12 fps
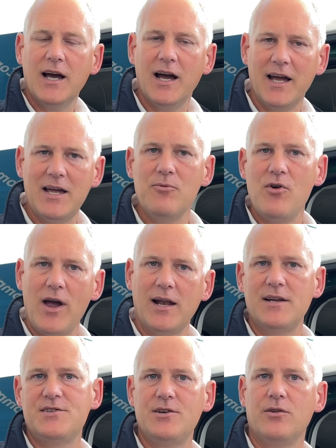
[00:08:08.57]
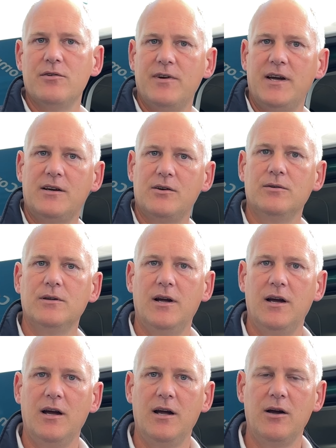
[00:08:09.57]
in reality on the vehicle
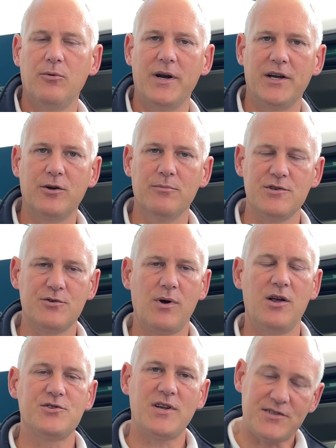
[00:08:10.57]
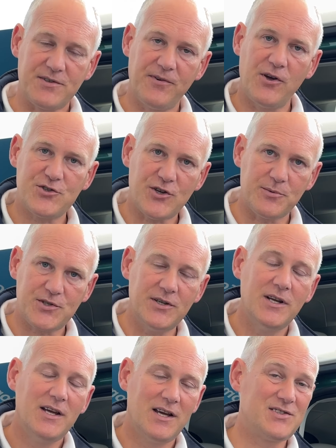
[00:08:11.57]
when it comes as well. So that's the first
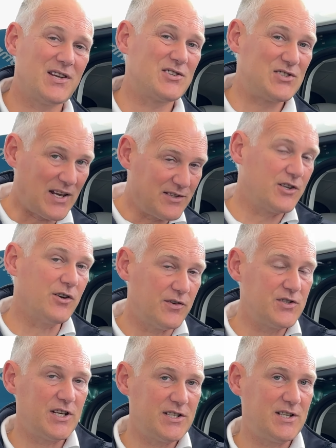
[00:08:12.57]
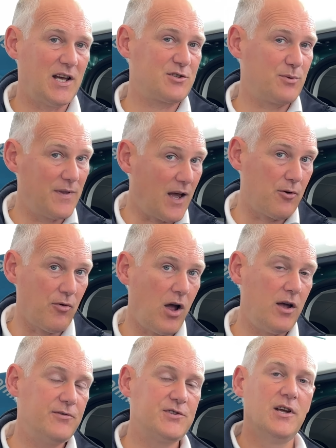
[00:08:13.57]
option. It says standard on the GTX when that
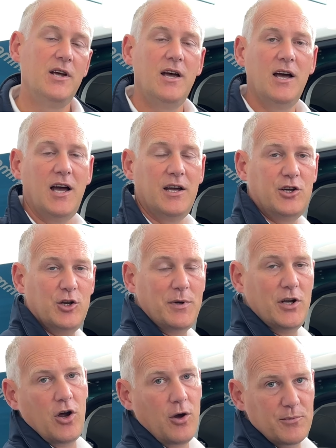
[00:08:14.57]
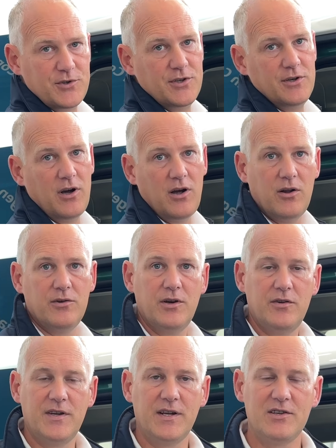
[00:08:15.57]
arrives. Going to be an option
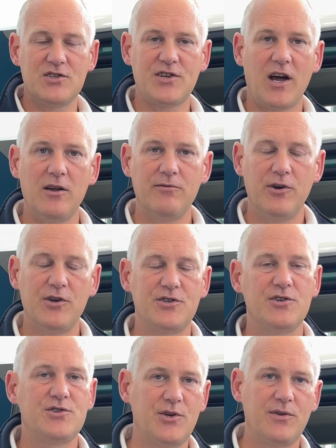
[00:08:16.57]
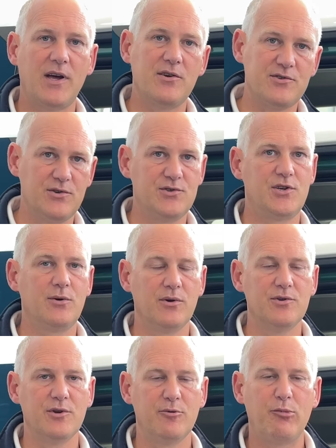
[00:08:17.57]
on the style version,
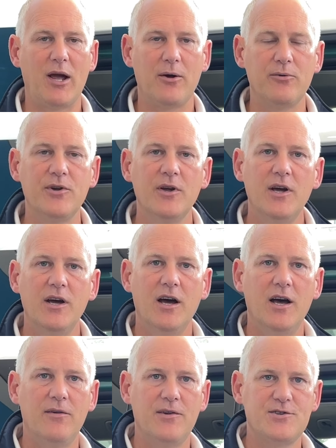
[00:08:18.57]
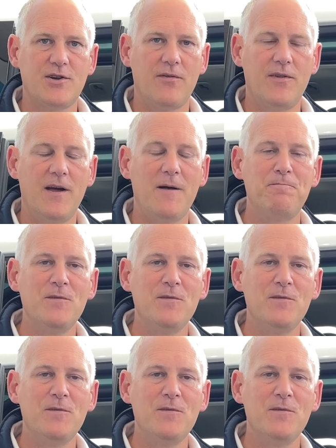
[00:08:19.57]
£2,200 that's on there.